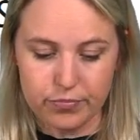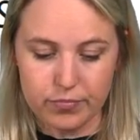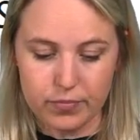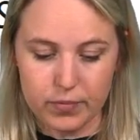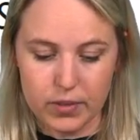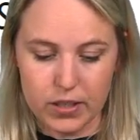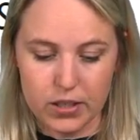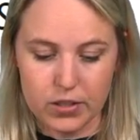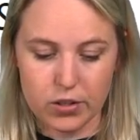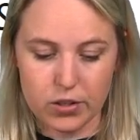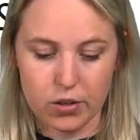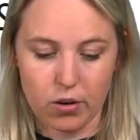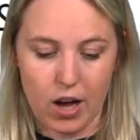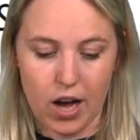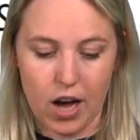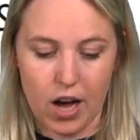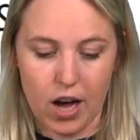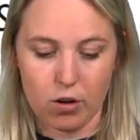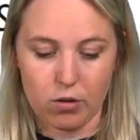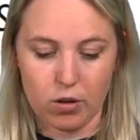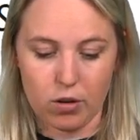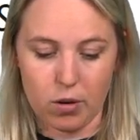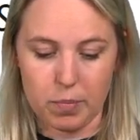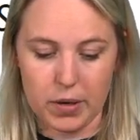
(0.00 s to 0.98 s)
So
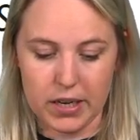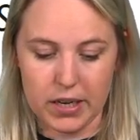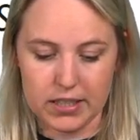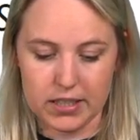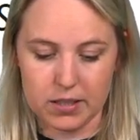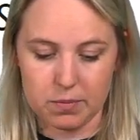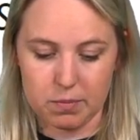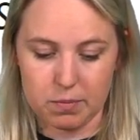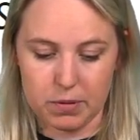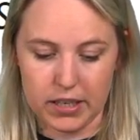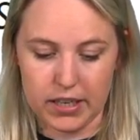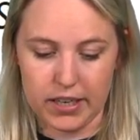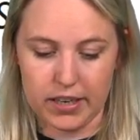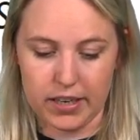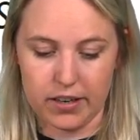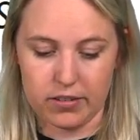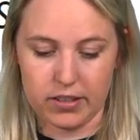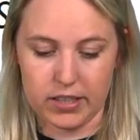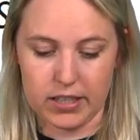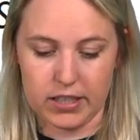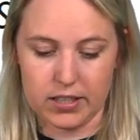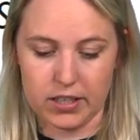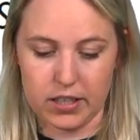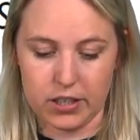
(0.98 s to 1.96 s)
our best player
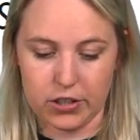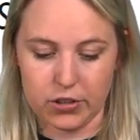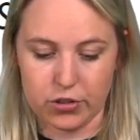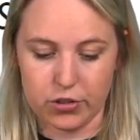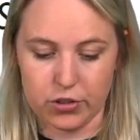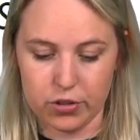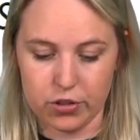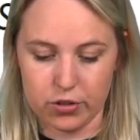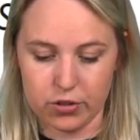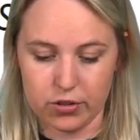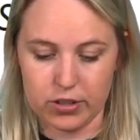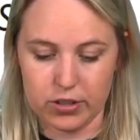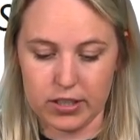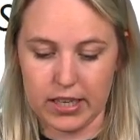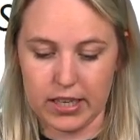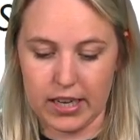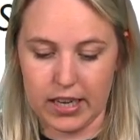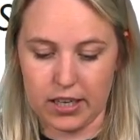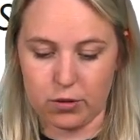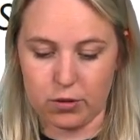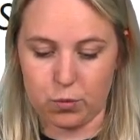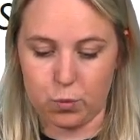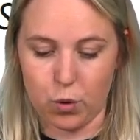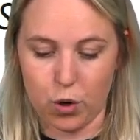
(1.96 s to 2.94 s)
is injured
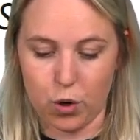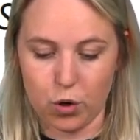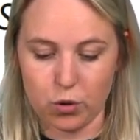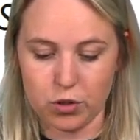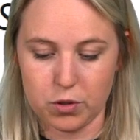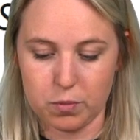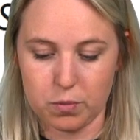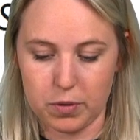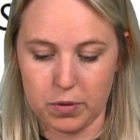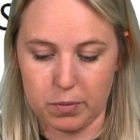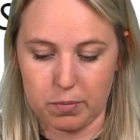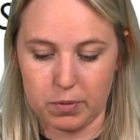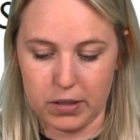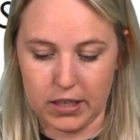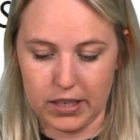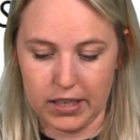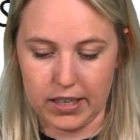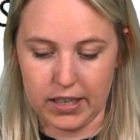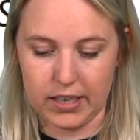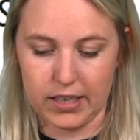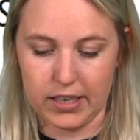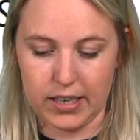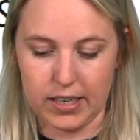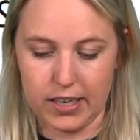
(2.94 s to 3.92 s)
and won't be
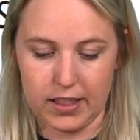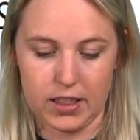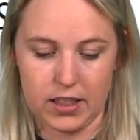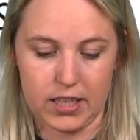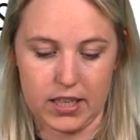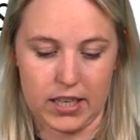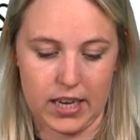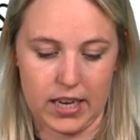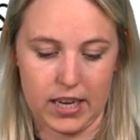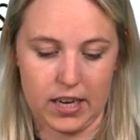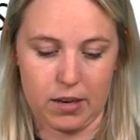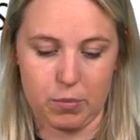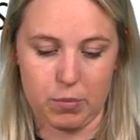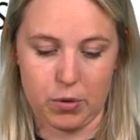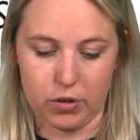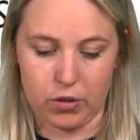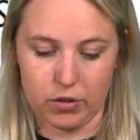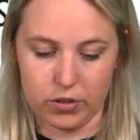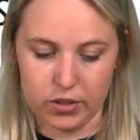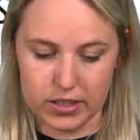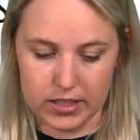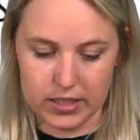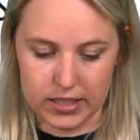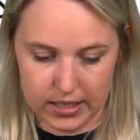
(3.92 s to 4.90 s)
playing in the game
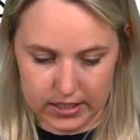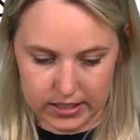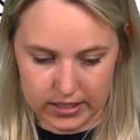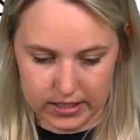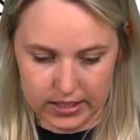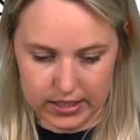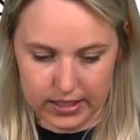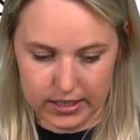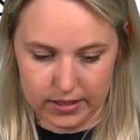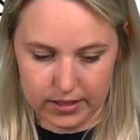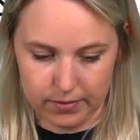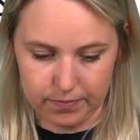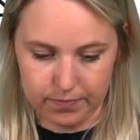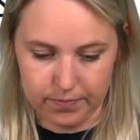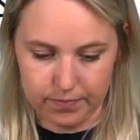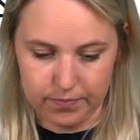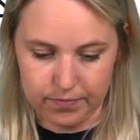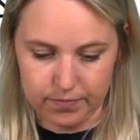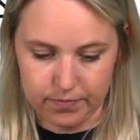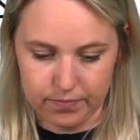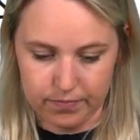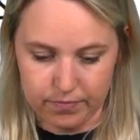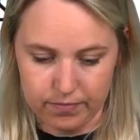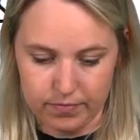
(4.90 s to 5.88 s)
on Saturday.
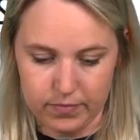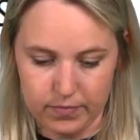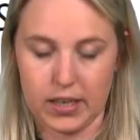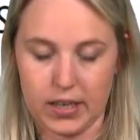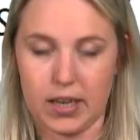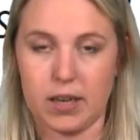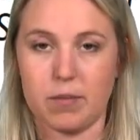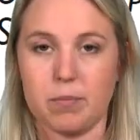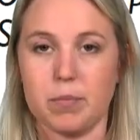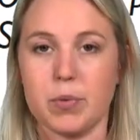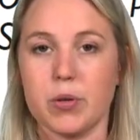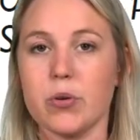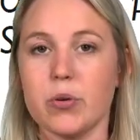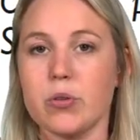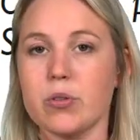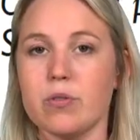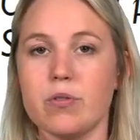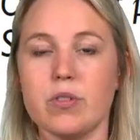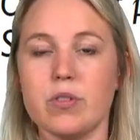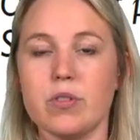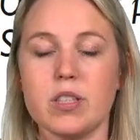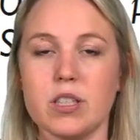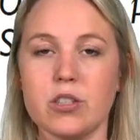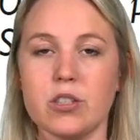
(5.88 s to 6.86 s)
Yeah, because of
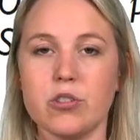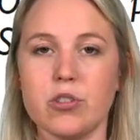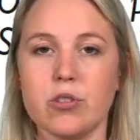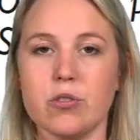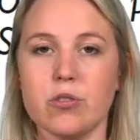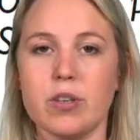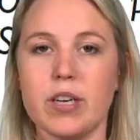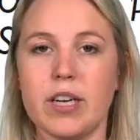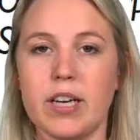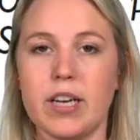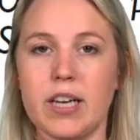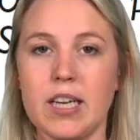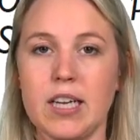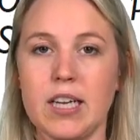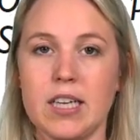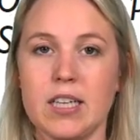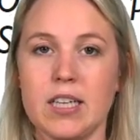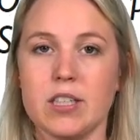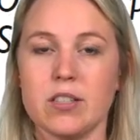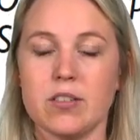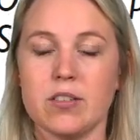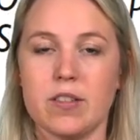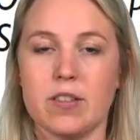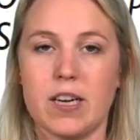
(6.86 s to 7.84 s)
his injury.
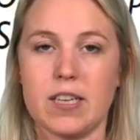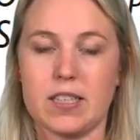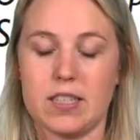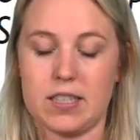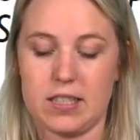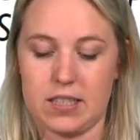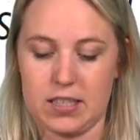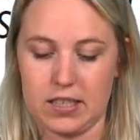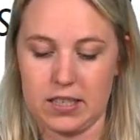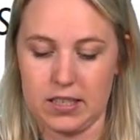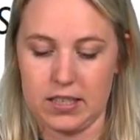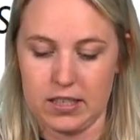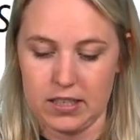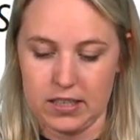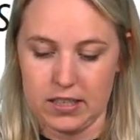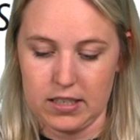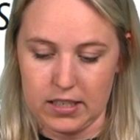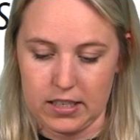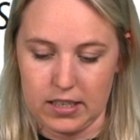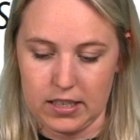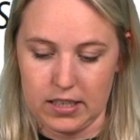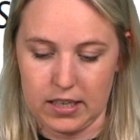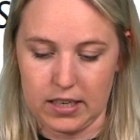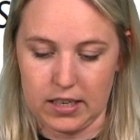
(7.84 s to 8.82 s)
So that's
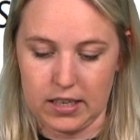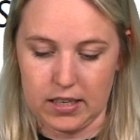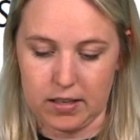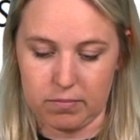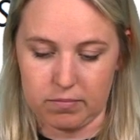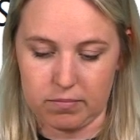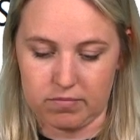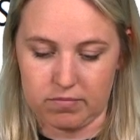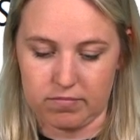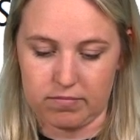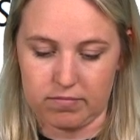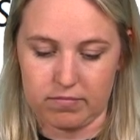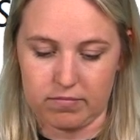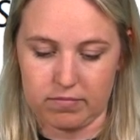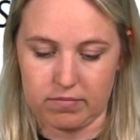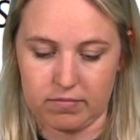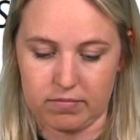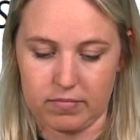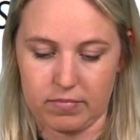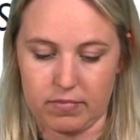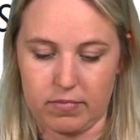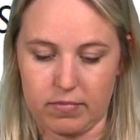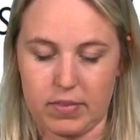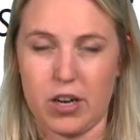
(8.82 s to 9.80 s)

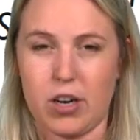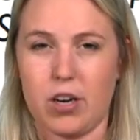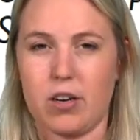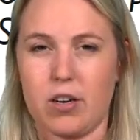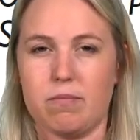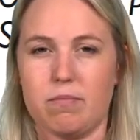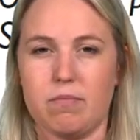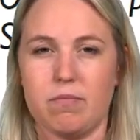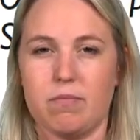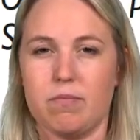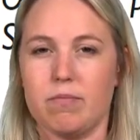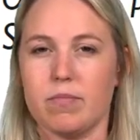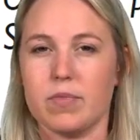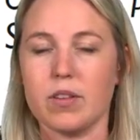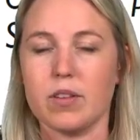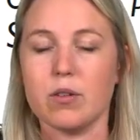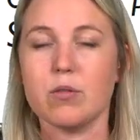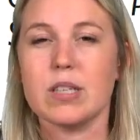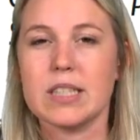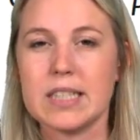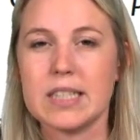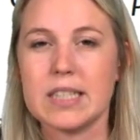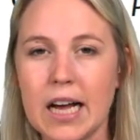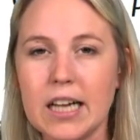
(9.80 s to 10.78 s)
the
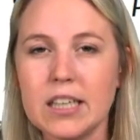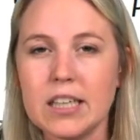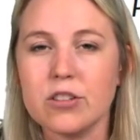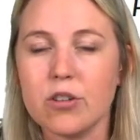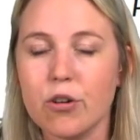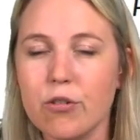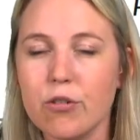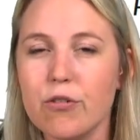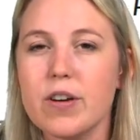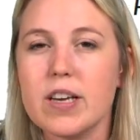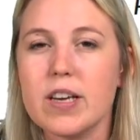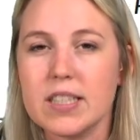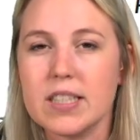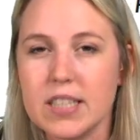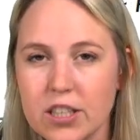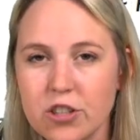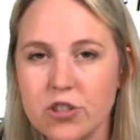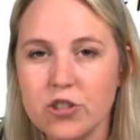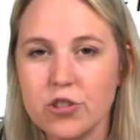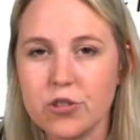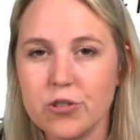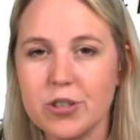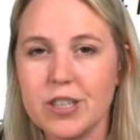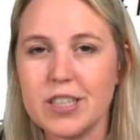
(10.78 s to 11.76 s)
result of his
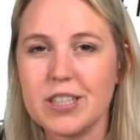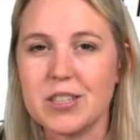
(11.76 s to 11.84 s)
injury,